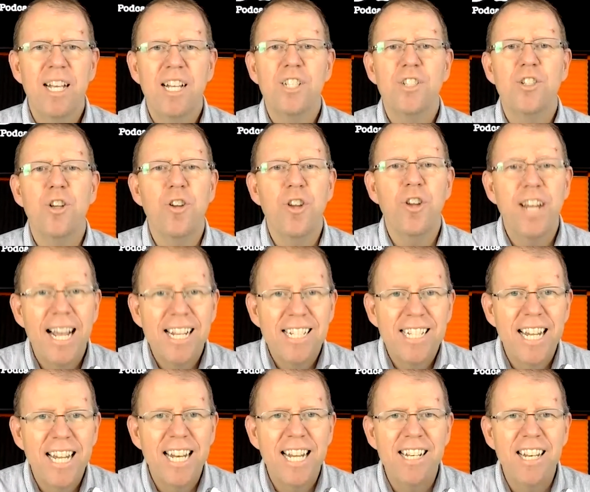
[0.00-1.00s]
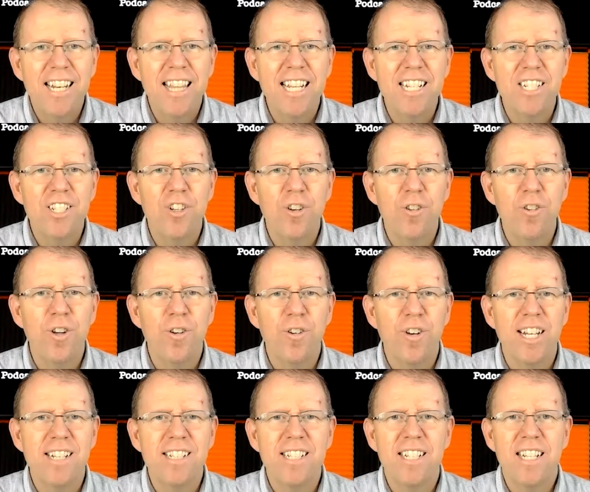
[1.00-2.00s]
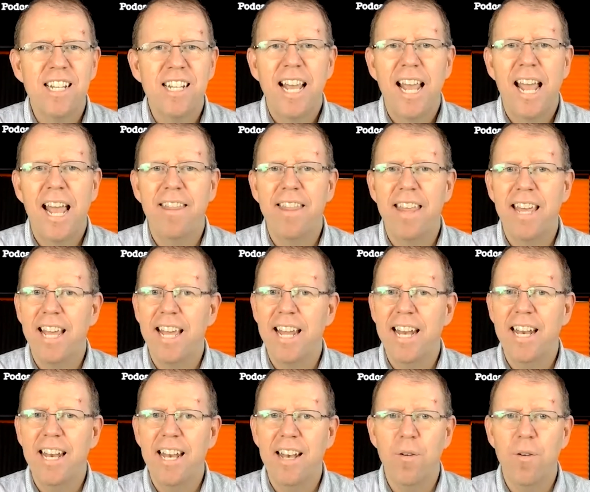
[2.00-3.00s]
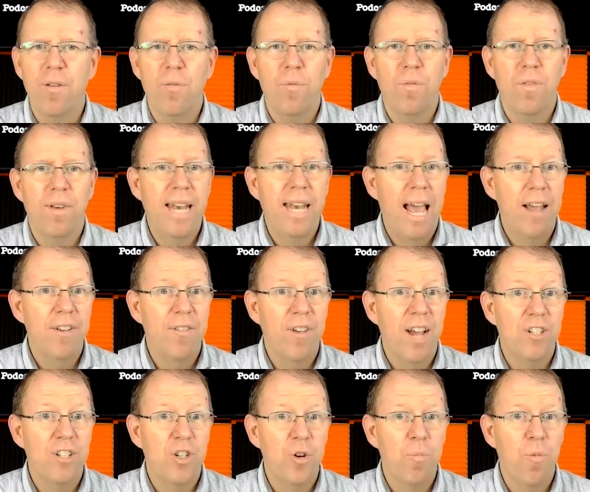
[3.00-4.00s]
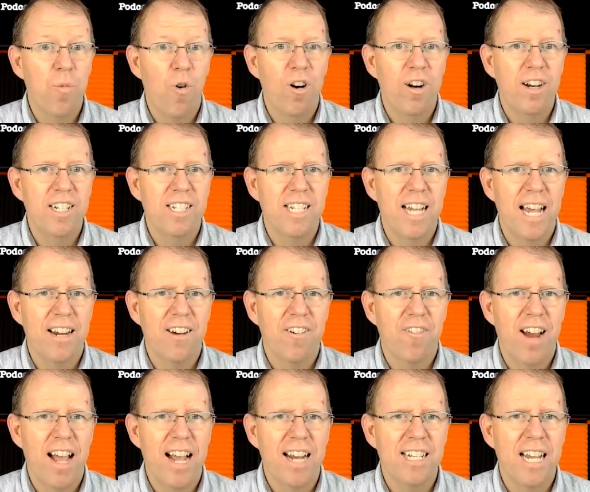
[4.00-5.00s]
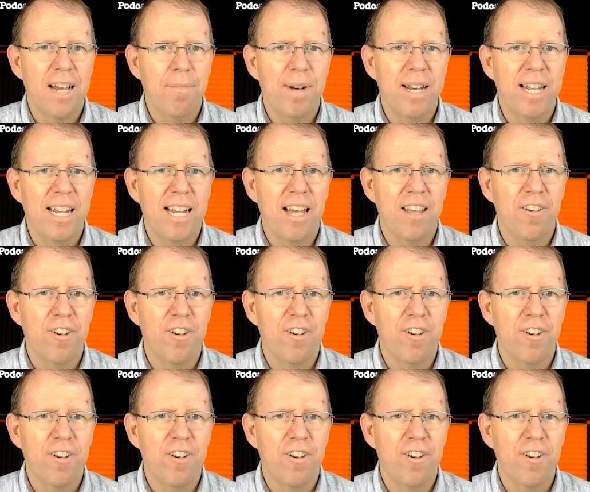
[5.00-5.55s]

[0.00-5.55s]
So you guys get into these 2 units, and then now you've got 2 more. Is that correct? How many other